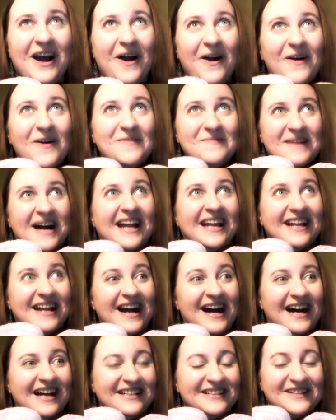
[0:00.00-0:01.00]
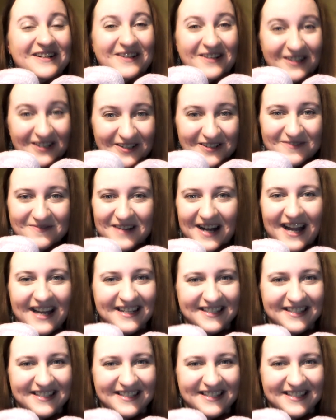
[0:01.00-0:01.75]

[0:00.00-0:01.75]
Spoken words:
Oh my god, oh my